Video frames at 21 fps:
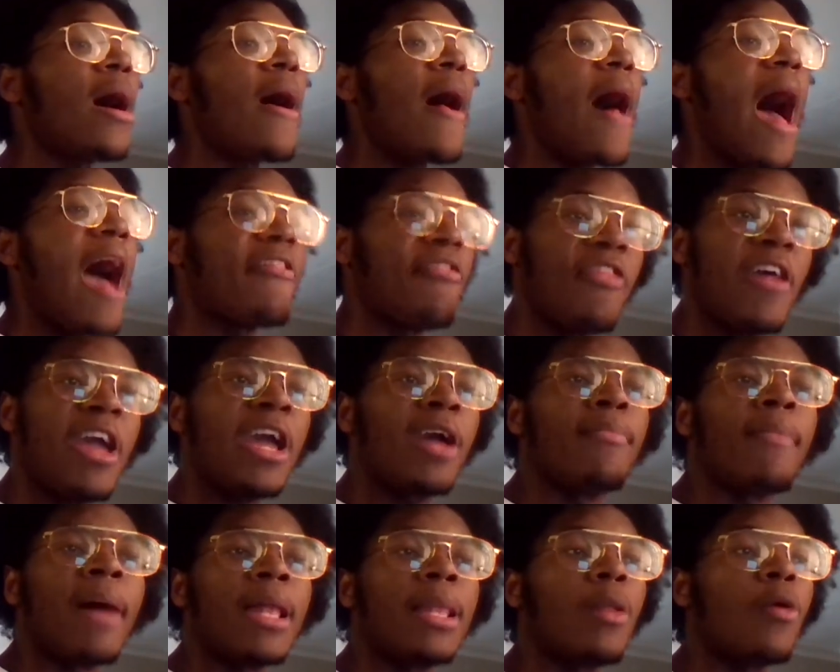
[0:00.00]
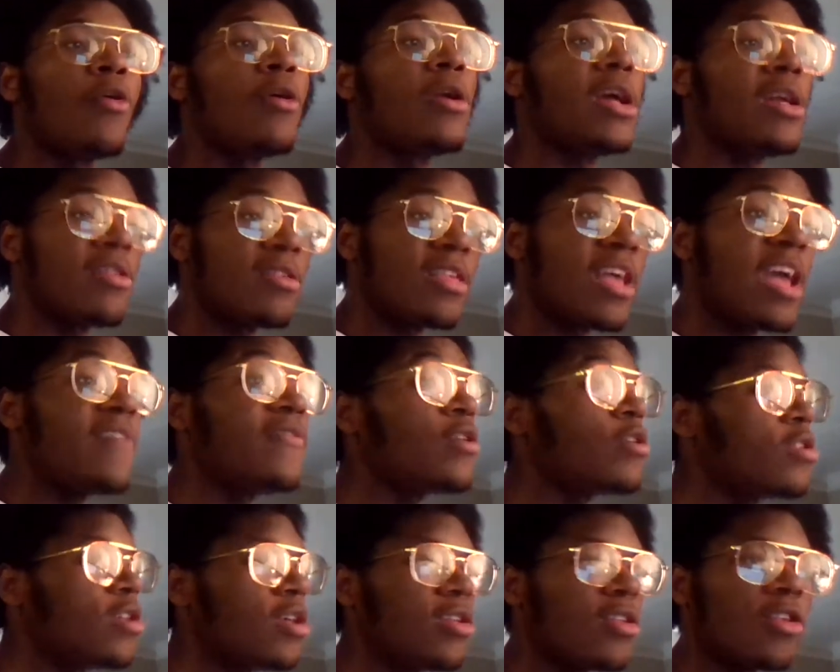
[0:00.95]
I thank my Lord and Savior
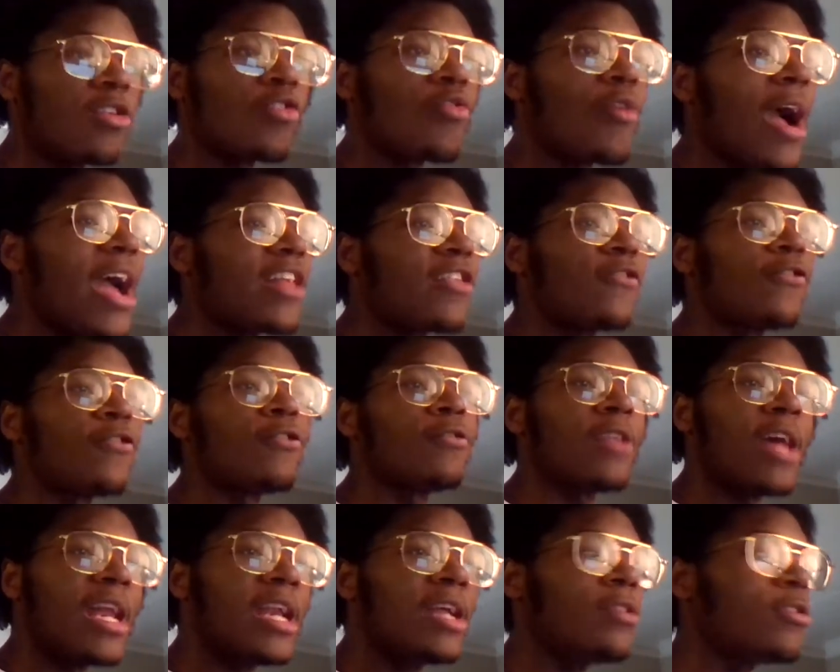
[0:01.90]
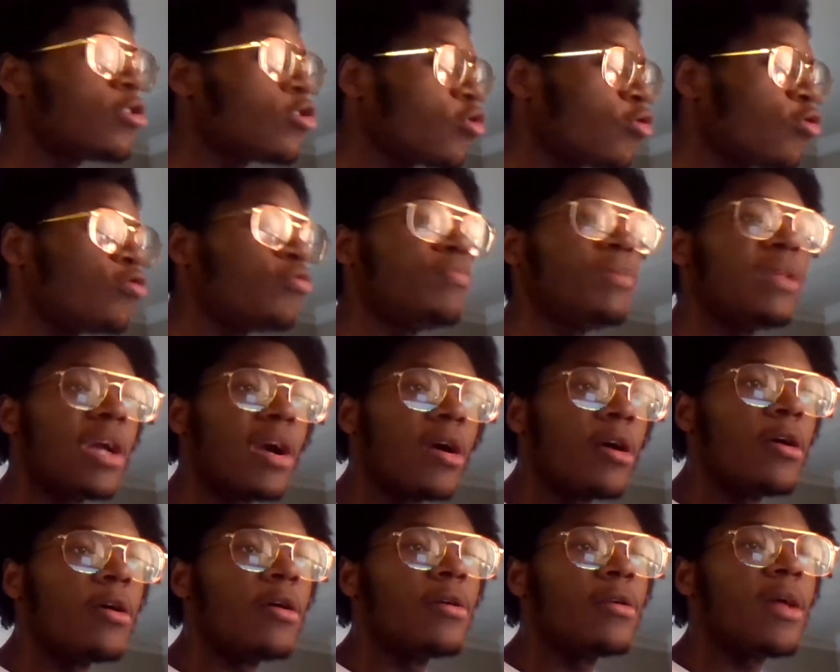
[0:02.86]
Jesus Christ for letting the truth be
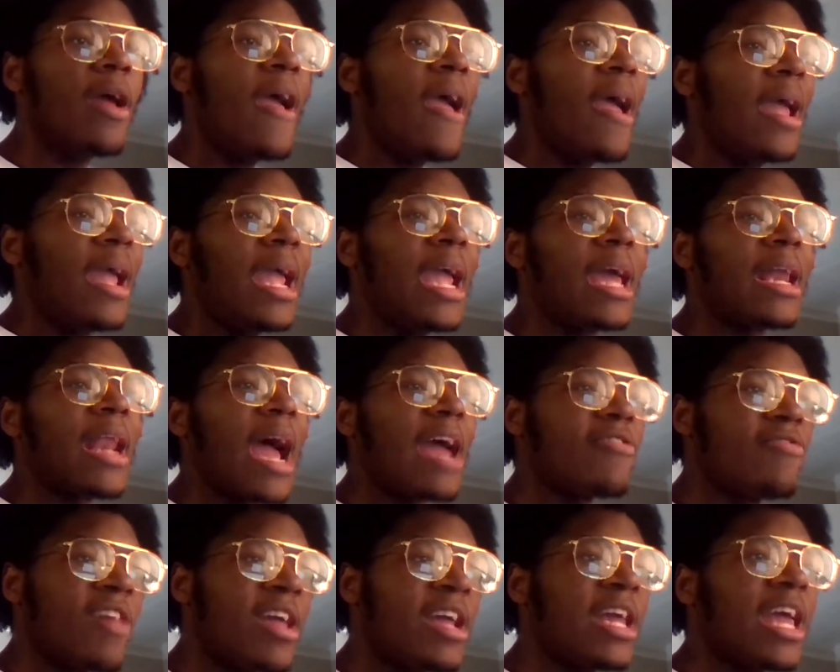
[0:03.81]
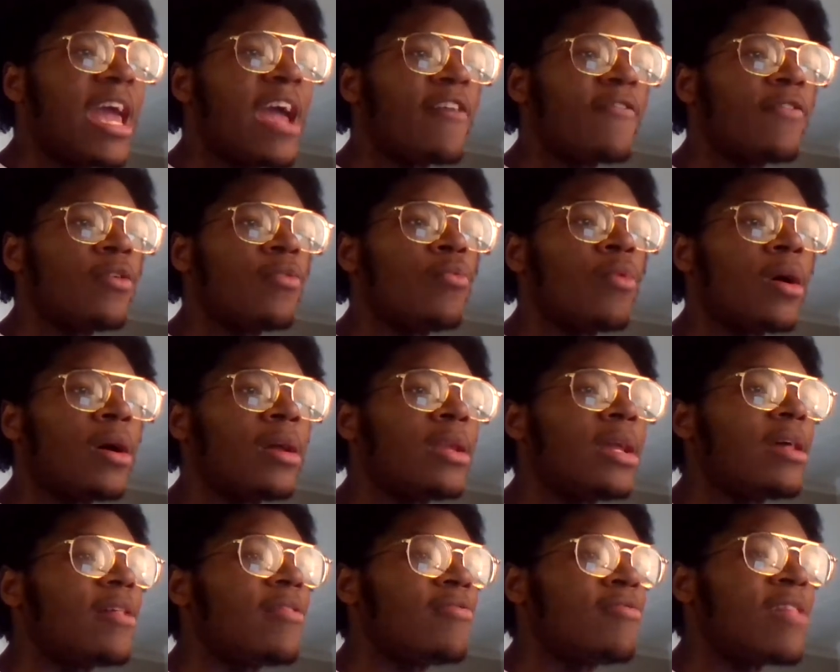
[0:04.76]
heard, and I thank everyone
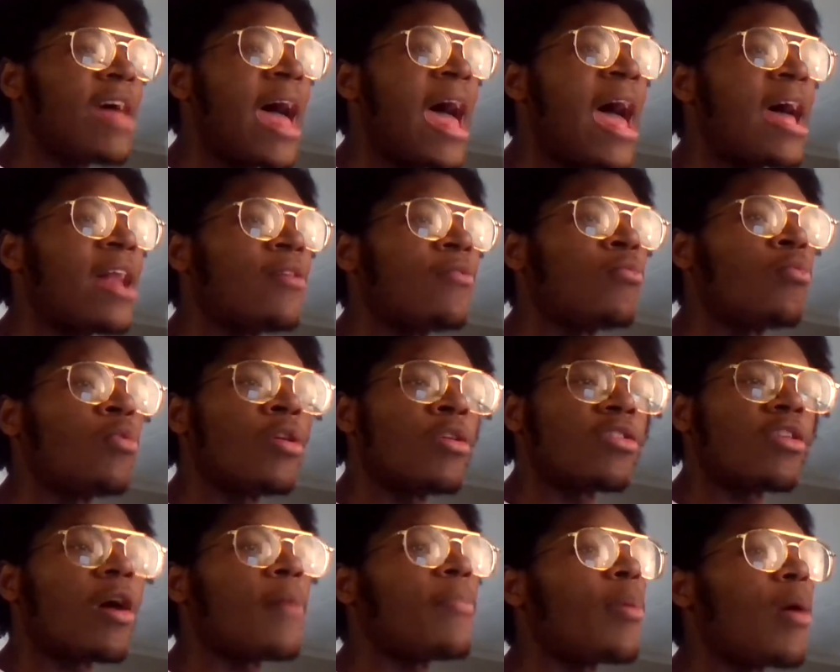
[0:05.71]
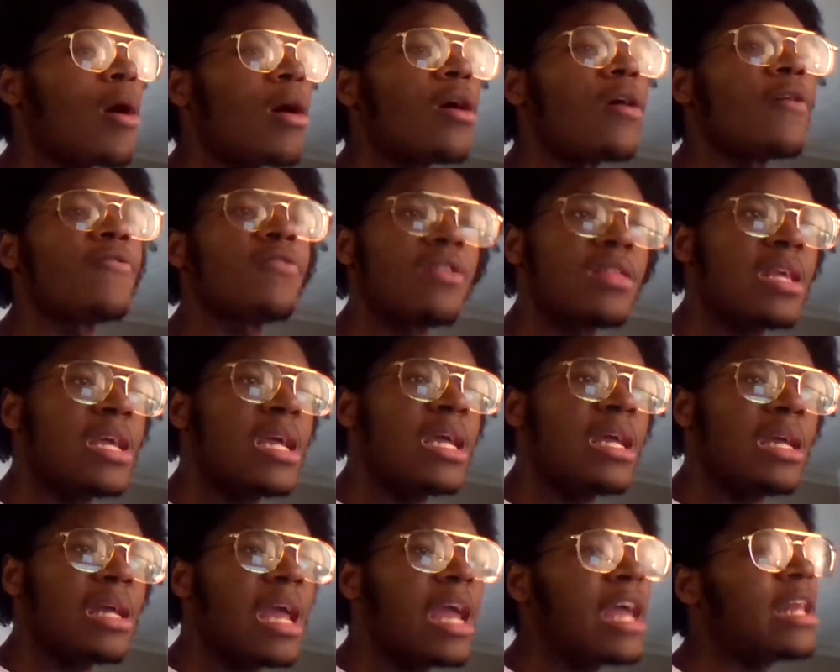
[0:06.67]
that was a part of
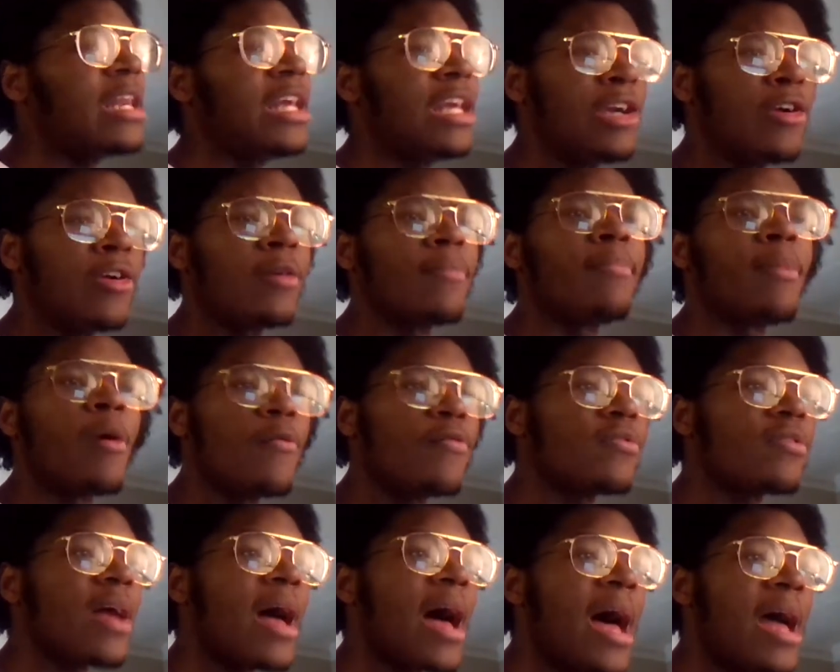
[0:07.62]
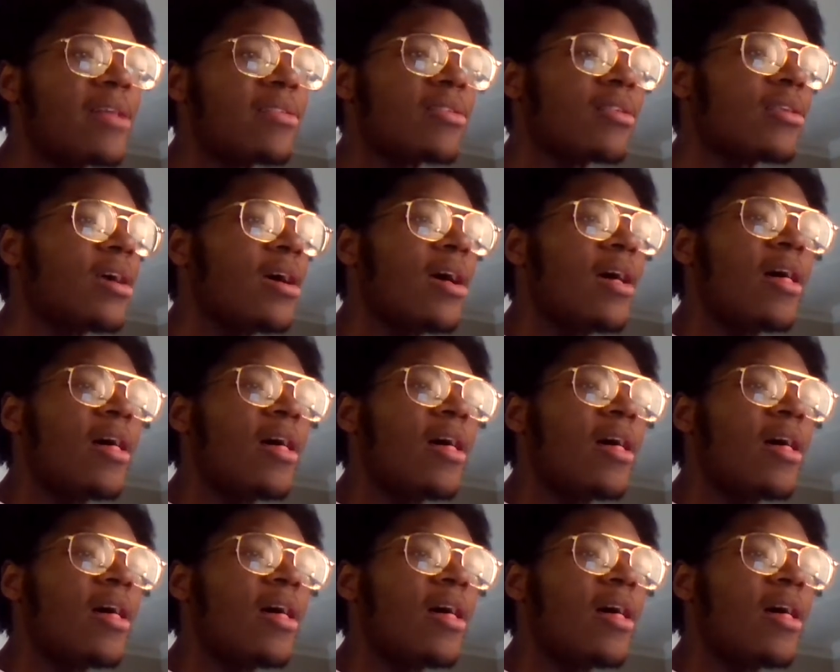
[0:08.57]
seeing and hearing both sides.